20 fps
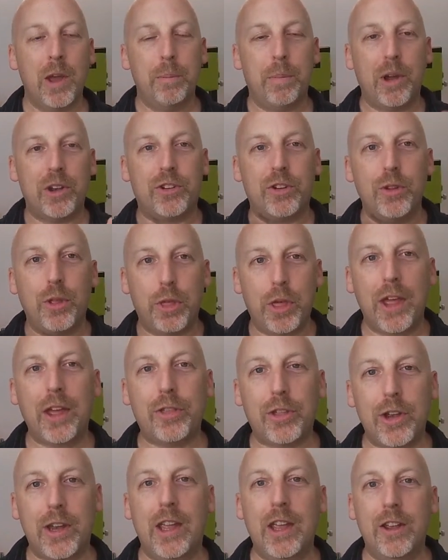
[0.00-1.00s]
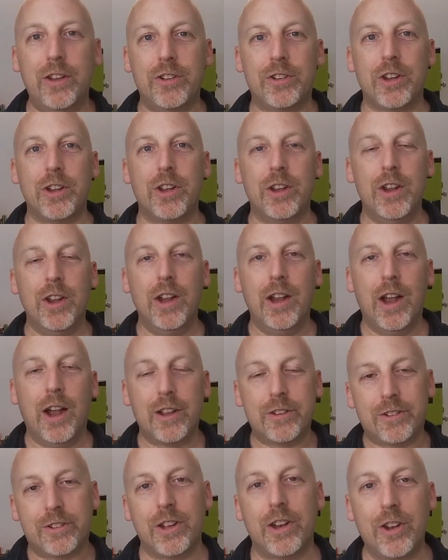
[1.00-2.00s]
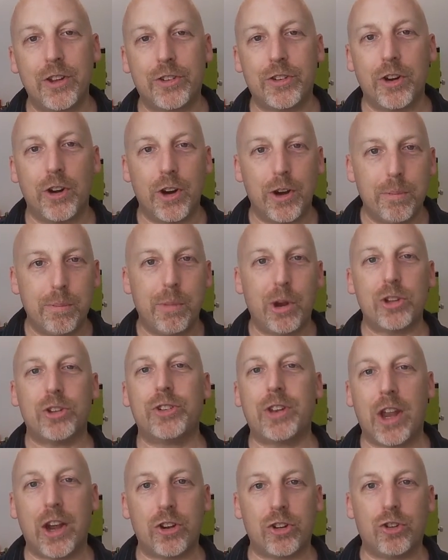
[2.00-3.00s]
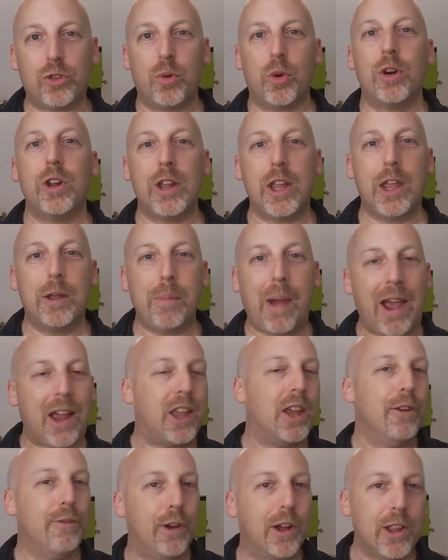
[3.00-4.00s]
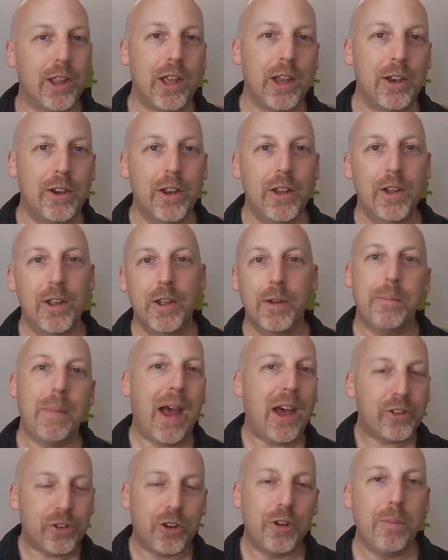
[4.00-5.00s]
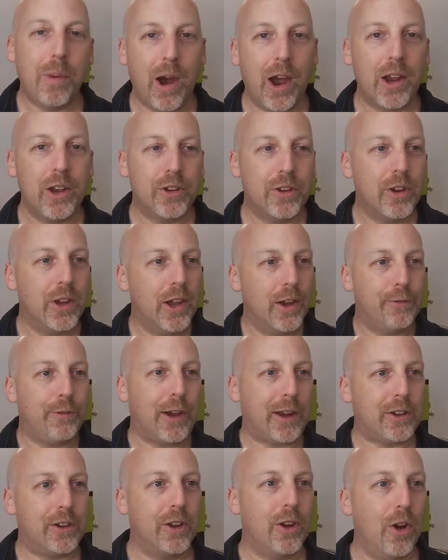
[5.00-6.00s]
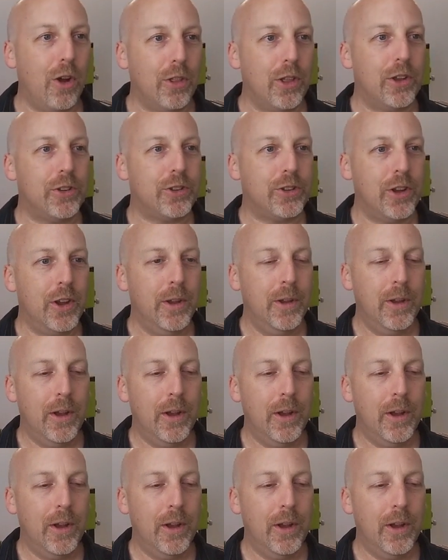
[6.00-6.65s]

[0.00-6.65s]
But to think that he is a sinister, mustache-twirling Machiavellian mastermind affecting all this